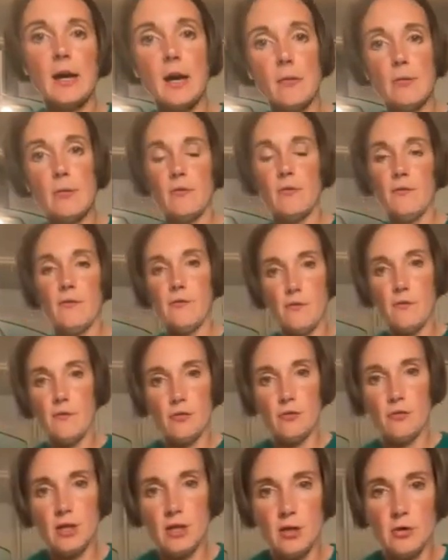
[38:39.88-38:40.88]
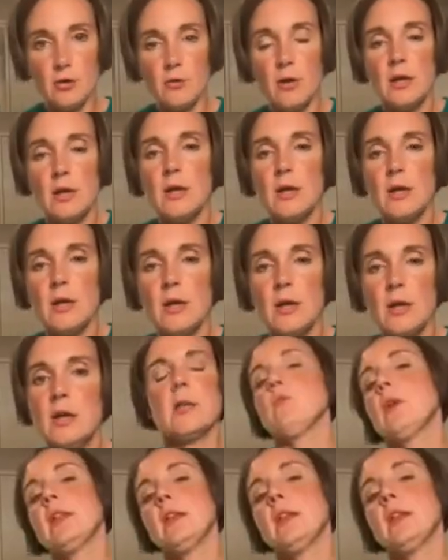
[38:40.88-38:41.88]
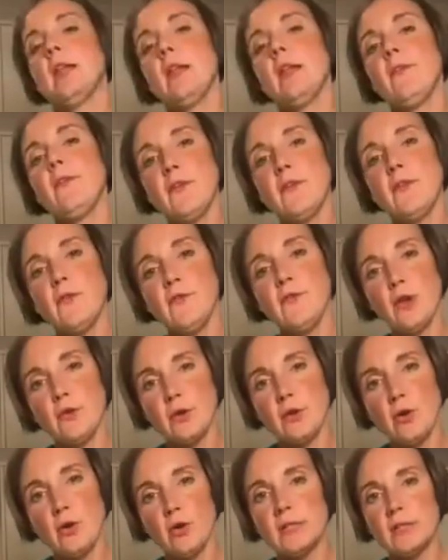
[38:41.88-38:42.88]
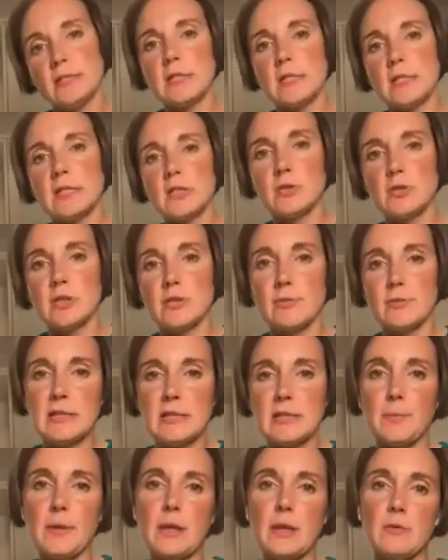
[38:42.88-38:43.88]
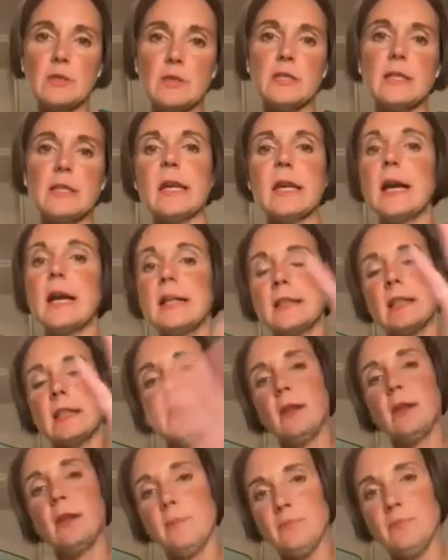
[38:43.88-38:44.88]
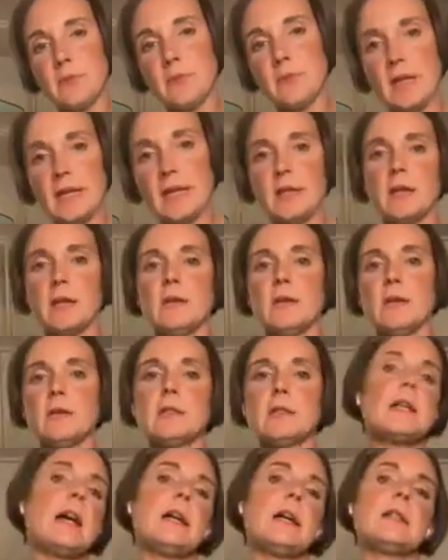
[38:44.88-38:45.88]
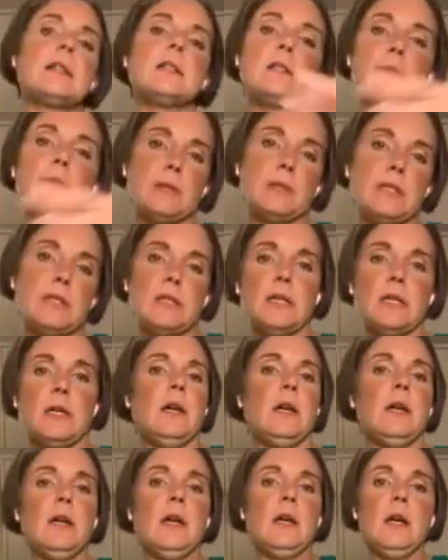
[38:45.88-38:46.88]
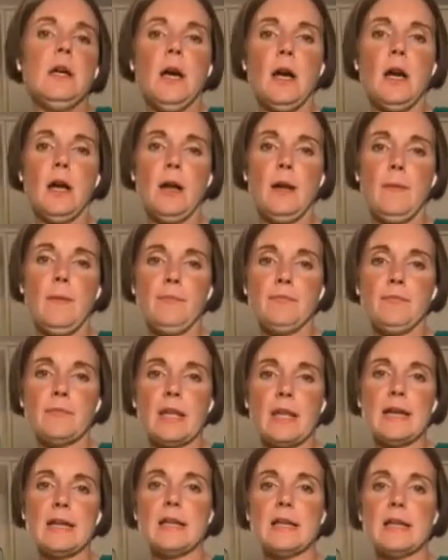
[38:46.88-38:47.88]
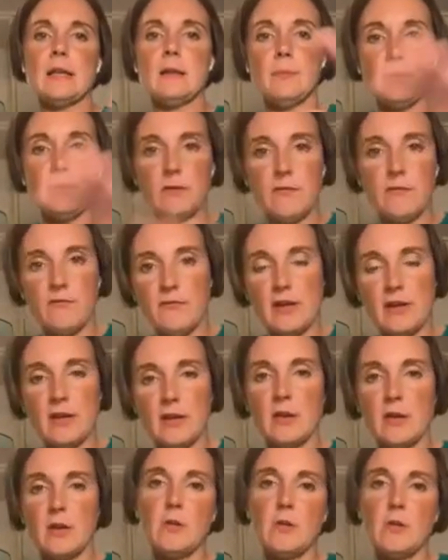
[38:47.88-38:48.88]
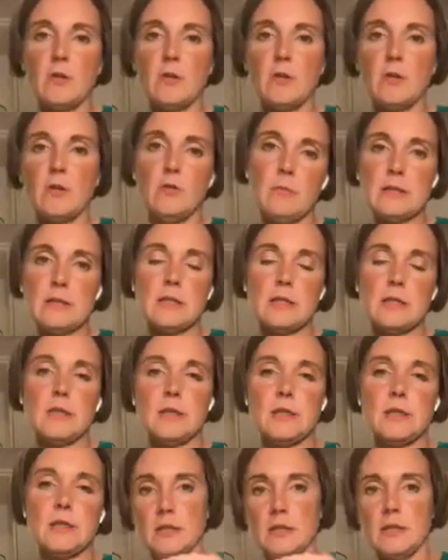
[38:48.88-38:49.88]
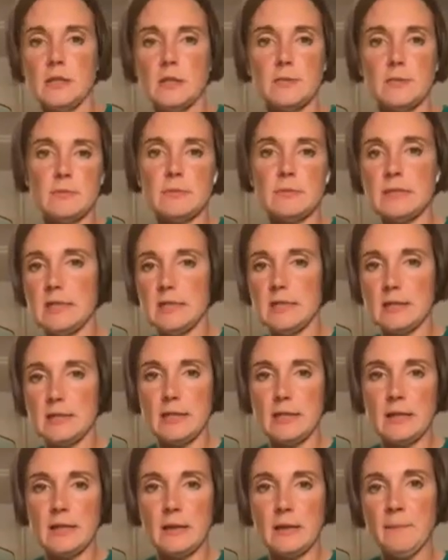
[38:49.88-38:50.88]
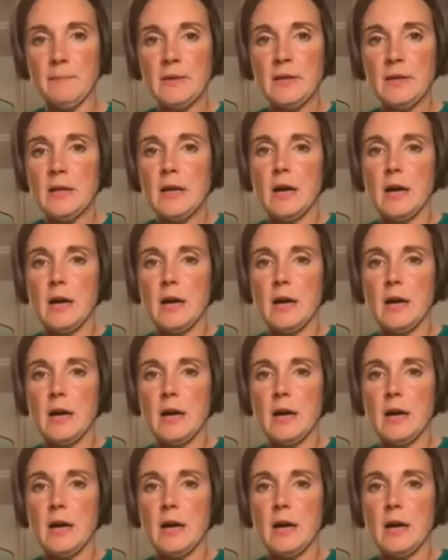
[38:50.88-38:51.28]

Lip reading: come on for you. So if you follow a hollandaise sauce recipe, it will say add the egg yolks, add the butter, add a little bit of vinegar or mustard and some seasoning,